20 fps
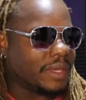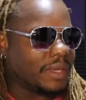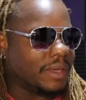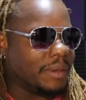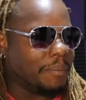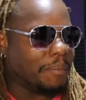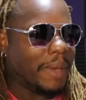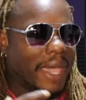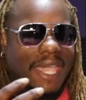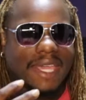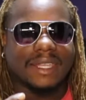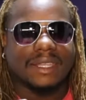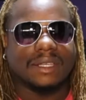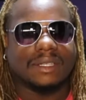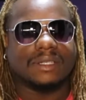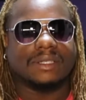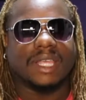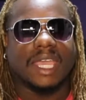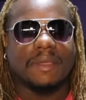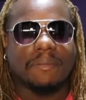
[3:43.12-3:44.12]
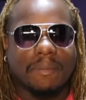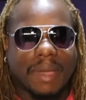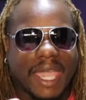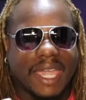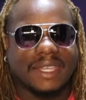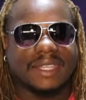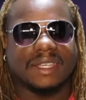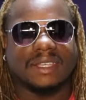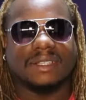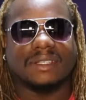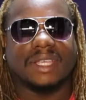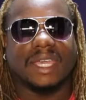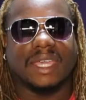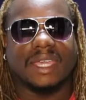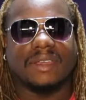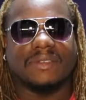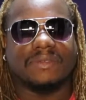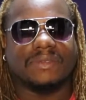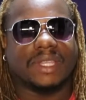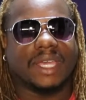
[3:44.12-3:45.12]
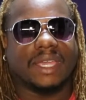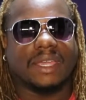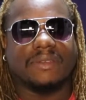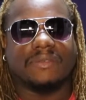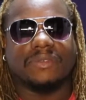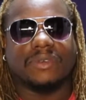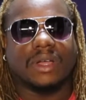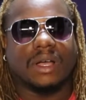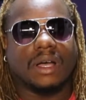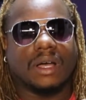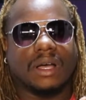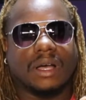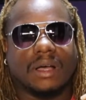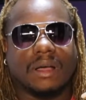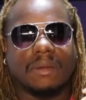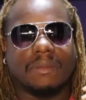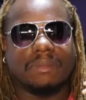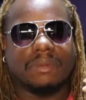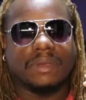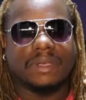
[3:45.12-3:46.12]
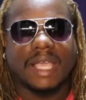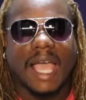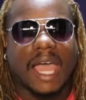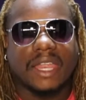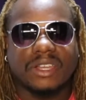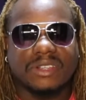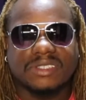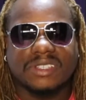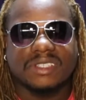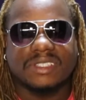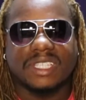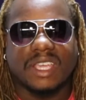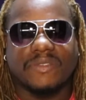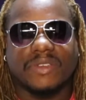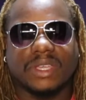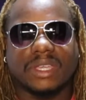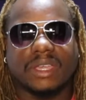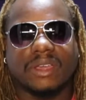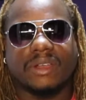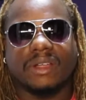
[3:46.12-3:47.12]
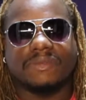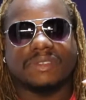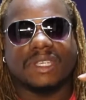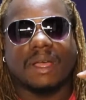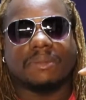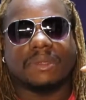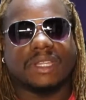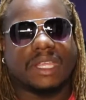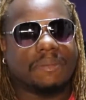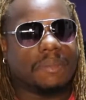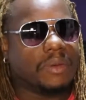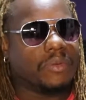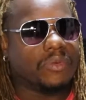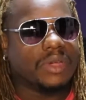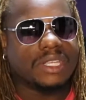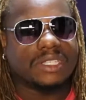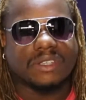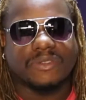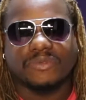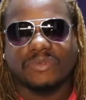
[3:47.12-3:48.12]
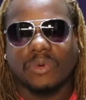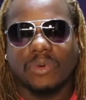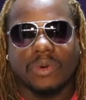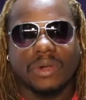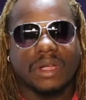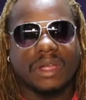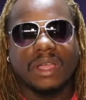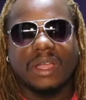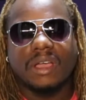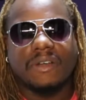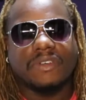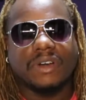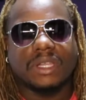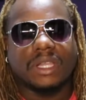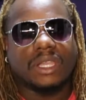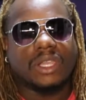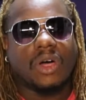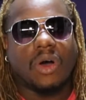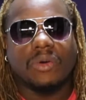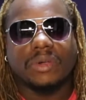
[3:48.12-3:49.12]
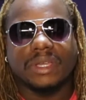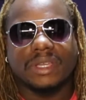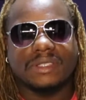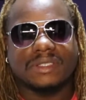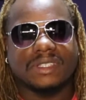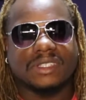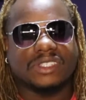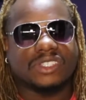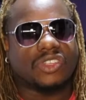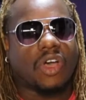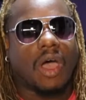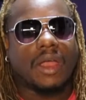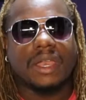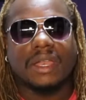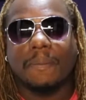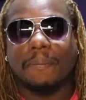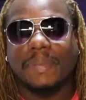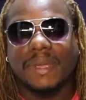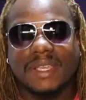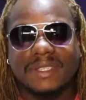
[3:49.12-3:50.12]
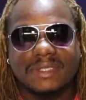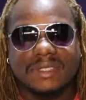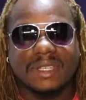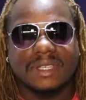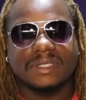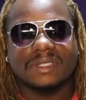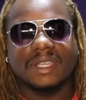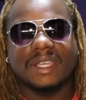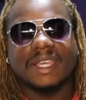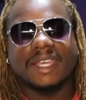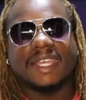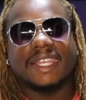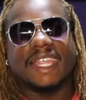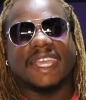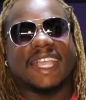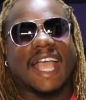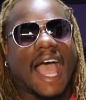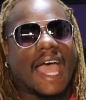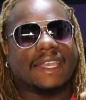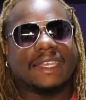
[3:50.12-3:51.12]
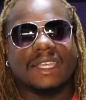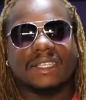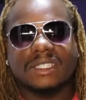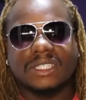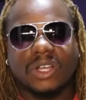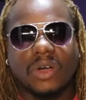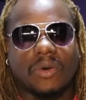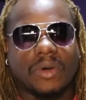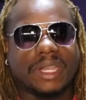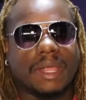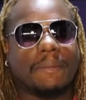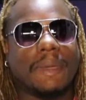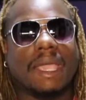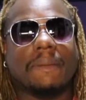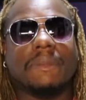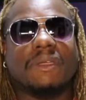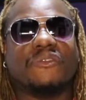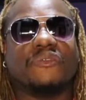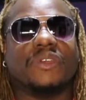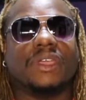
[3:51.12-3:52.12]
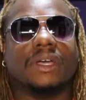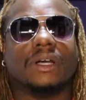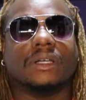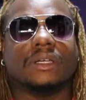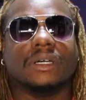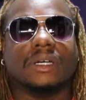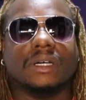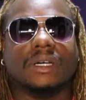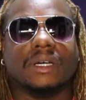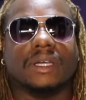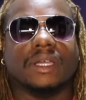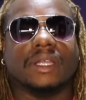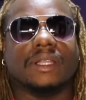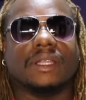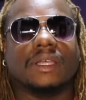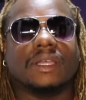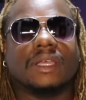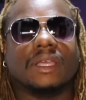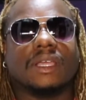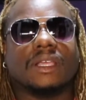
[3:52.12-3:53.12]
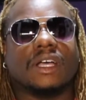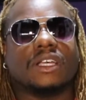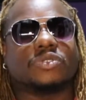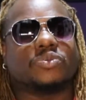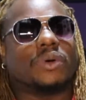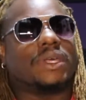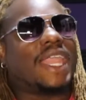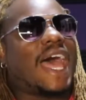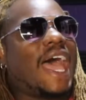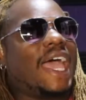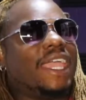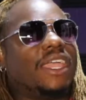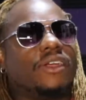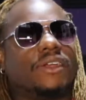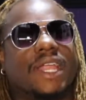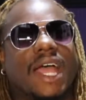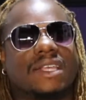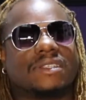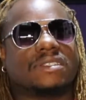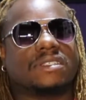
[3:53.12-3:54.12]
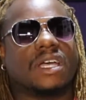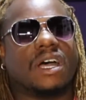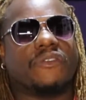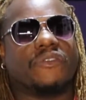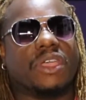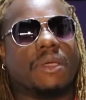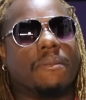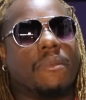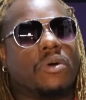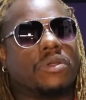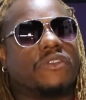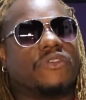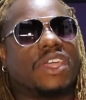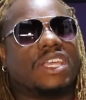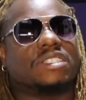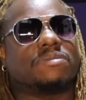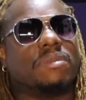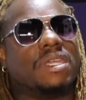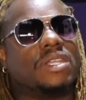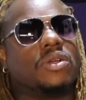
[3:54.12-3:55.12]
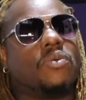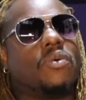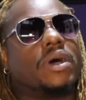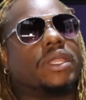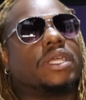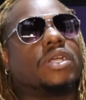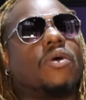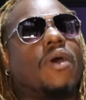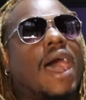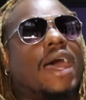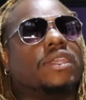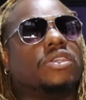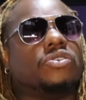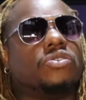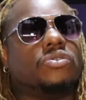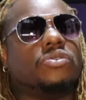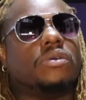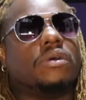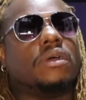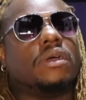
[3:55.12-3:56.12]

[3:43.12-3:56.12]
made it. They made it. They've got their certificate of something they've been reaching for the longest. They started a business. They got this going. It make me feel good. Because when I hear that stuff, it motivates me to want to go out and do